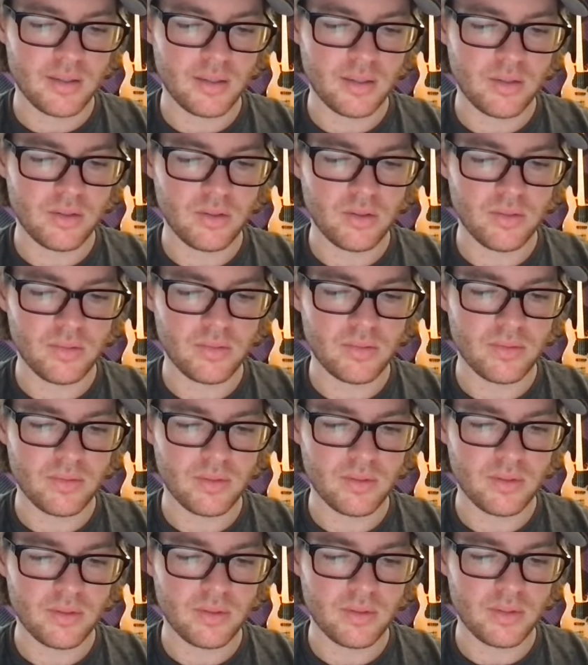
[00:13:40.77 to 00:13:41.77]
Cool.
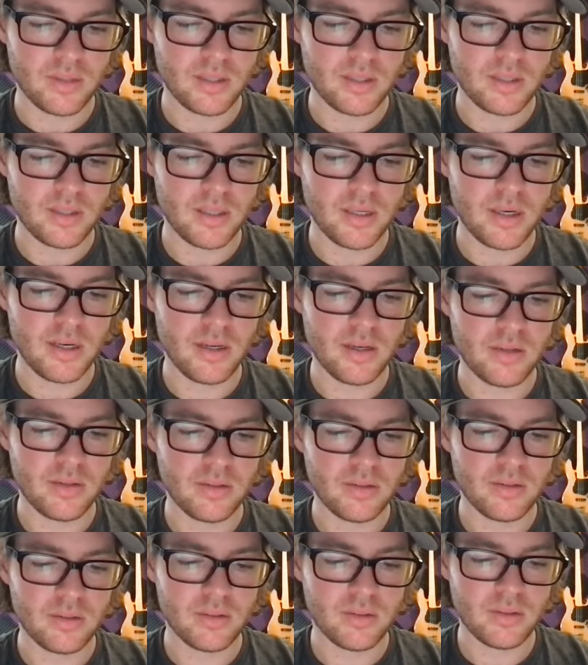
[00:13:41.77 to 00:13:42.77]
Continue.
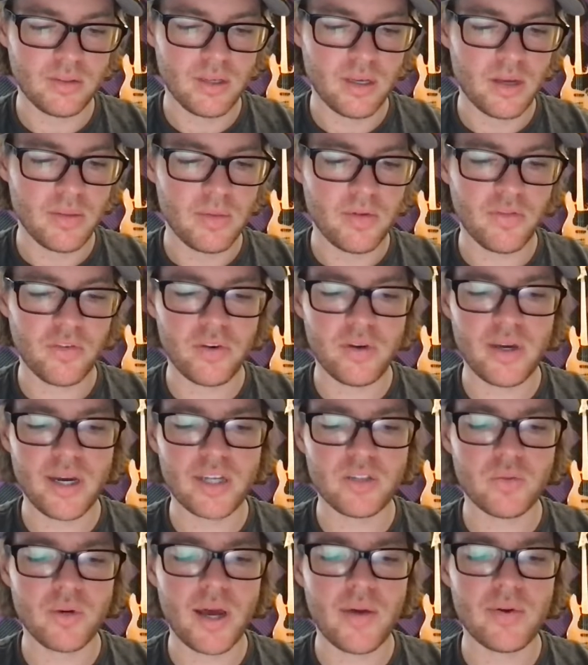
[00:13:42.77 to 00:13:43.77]
But for you
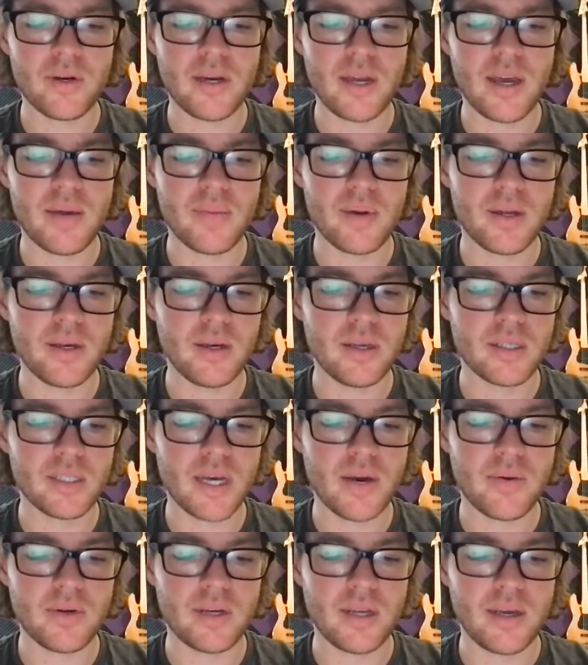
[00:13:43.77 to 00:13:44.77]
guys, what I would name it is
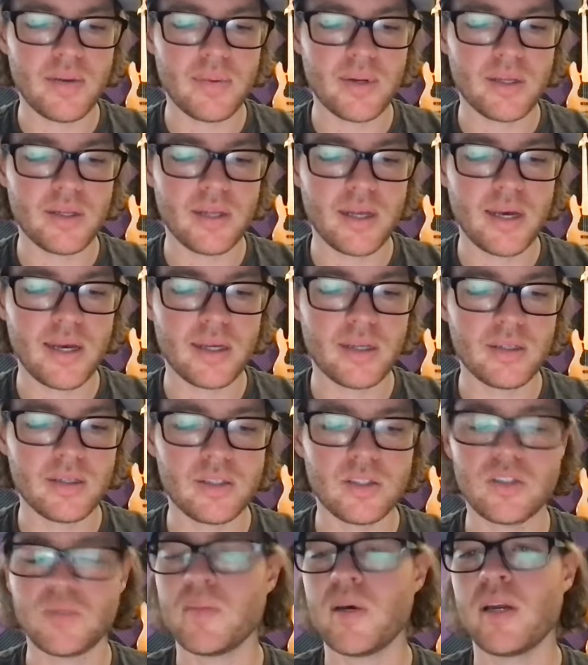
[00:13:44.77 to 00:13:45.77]
I would name it like
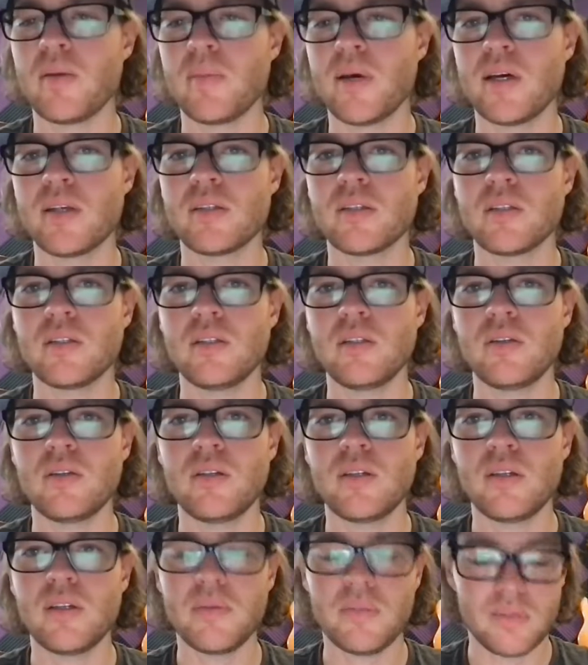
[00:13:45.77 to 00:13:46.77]
just Metamask. You don't
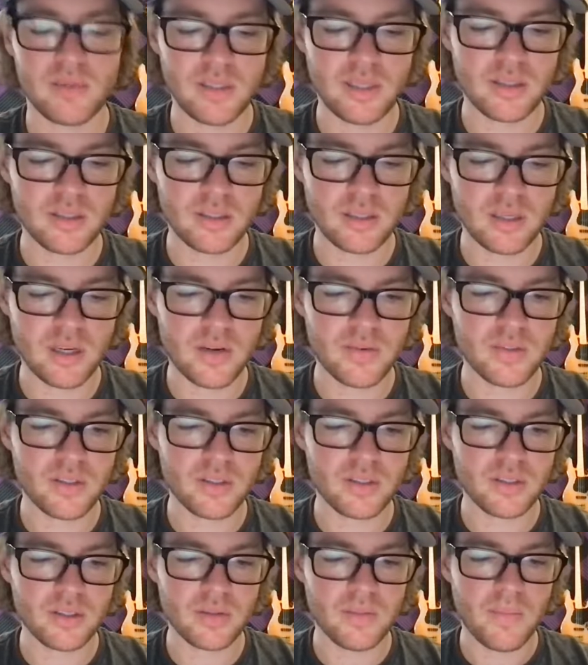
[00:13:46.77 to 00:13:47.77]
need testing,
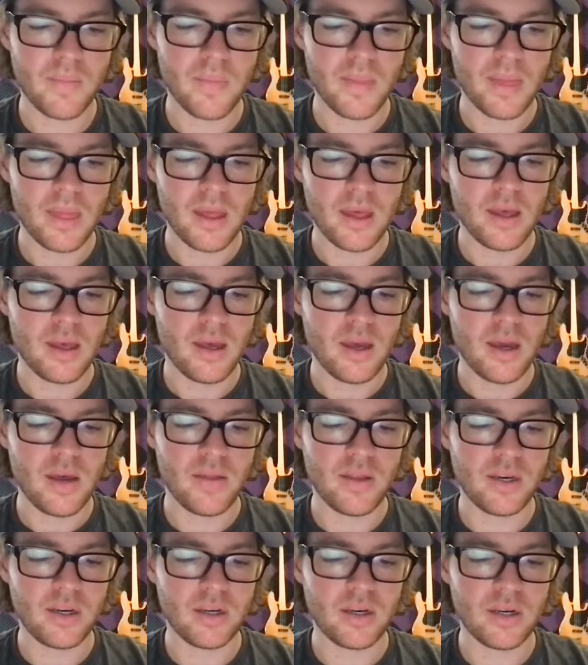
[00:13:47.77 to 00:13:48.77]
obviously. And
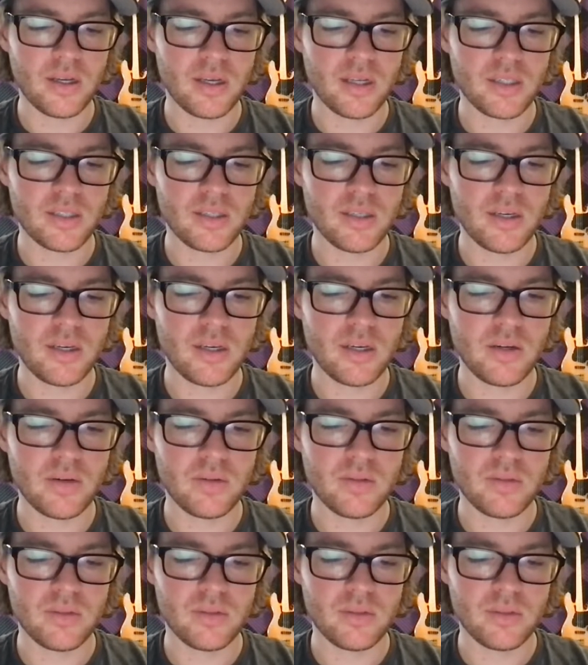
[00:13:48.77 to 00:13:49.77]
then you're going to
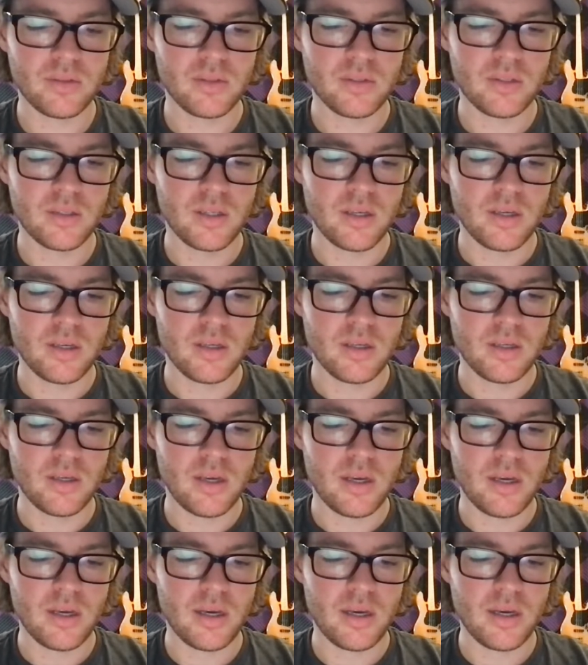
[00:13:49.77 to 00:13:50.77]
continue.
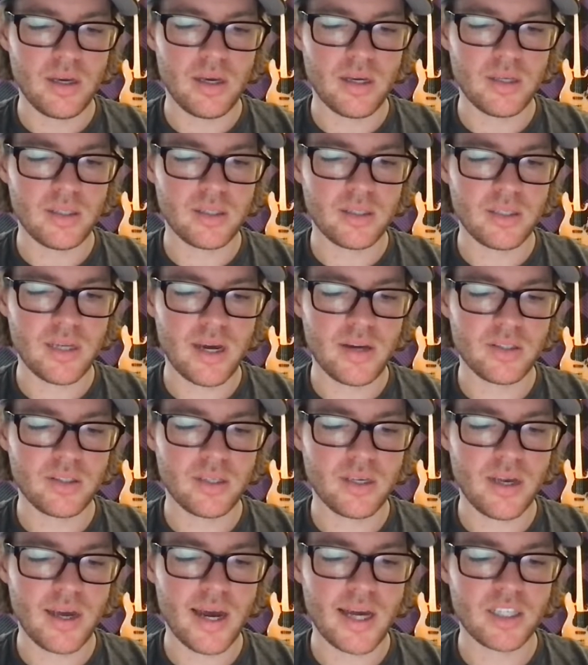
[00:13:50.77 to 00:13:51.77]
And now it's
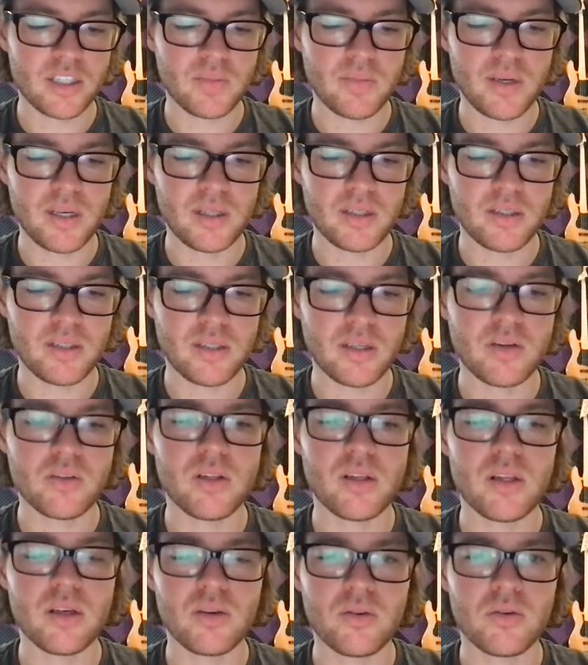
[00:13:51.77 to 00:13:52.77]
going to ask me to go to
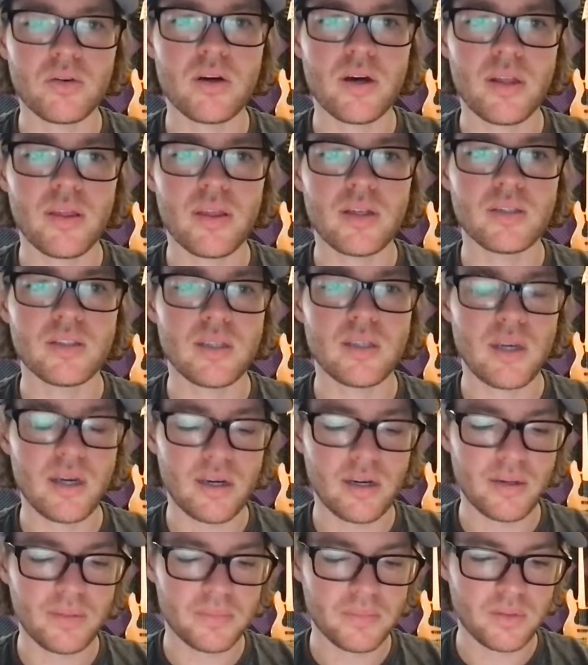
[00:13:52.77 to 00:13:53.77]
the Google
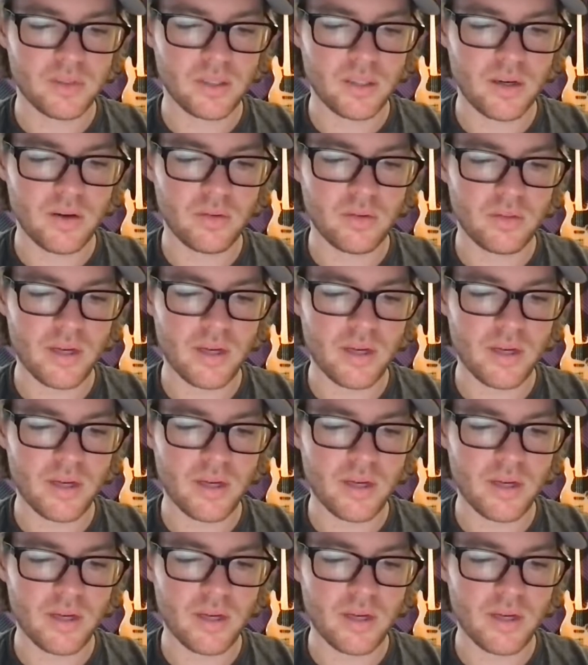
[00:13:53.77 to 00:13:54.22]
Authenticator. So